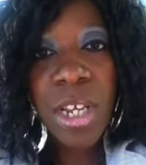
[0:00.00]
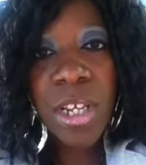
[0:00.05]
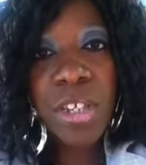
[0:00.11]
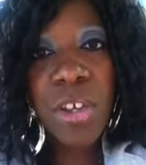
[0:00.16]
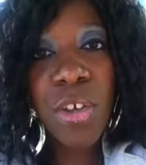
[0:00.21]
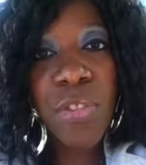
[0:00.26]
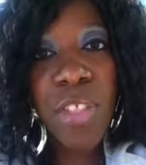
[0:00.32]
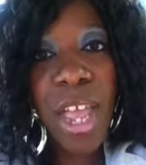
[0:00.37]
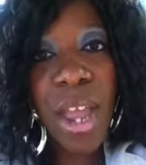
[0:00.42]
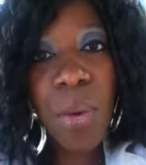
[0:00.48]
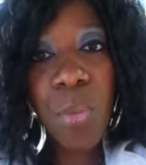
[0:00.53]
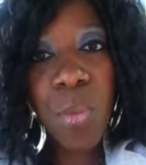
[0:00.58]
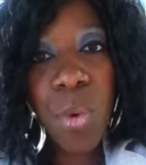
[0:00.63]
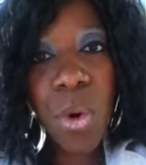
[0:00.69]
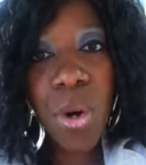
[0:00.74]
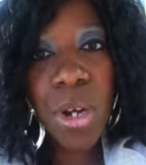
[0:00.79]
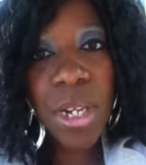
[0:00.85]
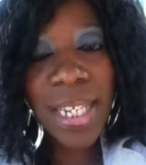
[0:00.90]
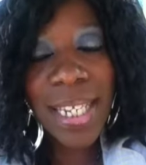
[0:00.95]
So that
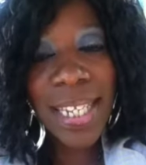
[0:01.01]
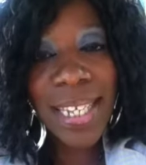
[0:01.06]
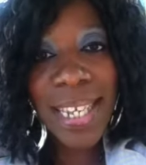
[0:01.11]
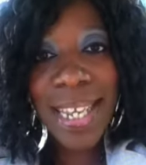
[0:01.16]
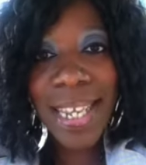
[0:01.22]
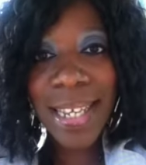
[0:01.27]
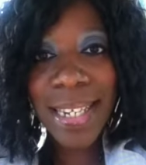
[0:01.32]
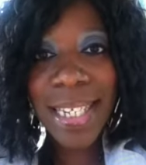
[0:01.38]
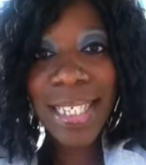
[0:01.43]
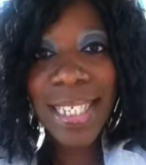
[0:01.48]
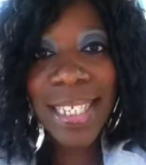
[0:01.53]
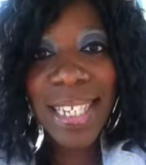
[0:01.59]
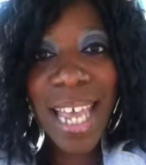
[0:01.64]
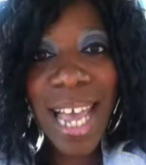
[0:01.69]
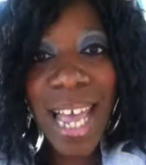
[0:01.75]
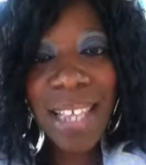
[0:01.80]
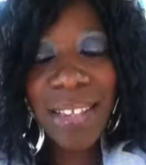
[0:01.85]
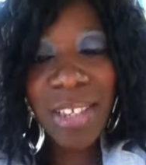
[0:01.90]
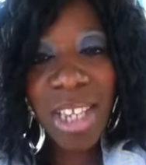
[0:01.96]
word again is
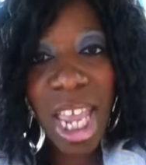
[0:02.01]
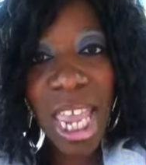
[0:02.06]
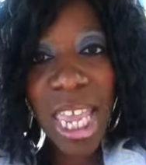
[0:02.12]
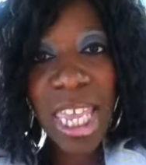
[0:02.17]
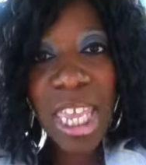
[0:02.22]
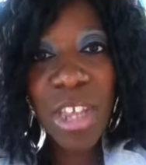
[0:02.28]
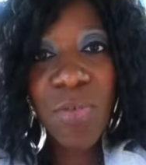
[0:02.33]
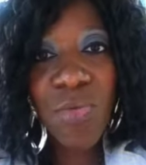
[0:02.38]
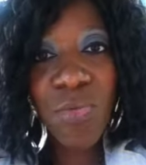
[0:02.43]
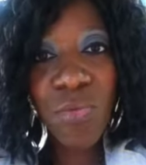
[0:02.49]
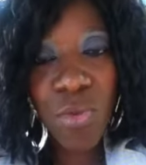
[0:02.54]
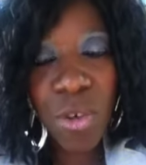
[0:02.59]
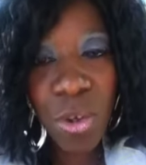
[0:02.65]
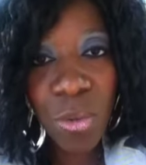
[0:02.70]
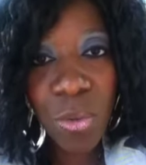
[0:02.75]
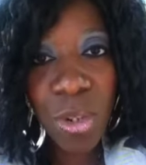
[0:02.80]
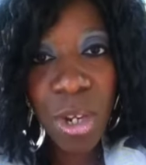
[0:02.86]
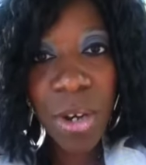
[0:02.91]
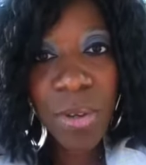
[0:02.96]
not taking
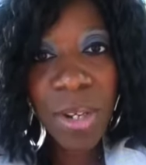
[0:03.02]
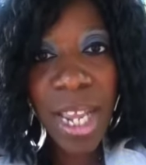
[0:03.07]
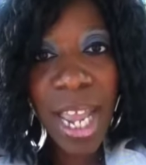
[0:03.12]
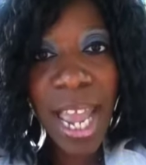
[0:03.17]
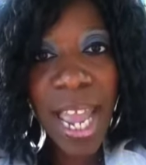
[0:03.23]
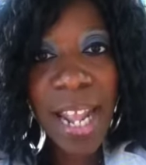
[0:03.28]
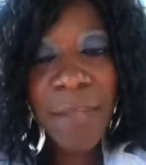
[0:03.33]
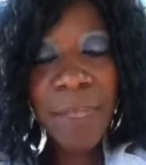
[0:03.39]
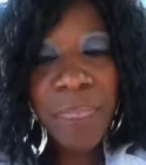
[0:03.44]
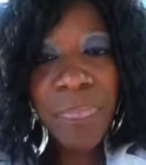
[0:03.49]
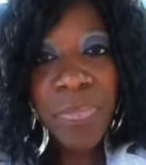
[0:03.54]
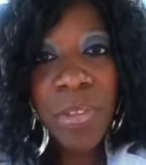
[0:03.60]
root, okay?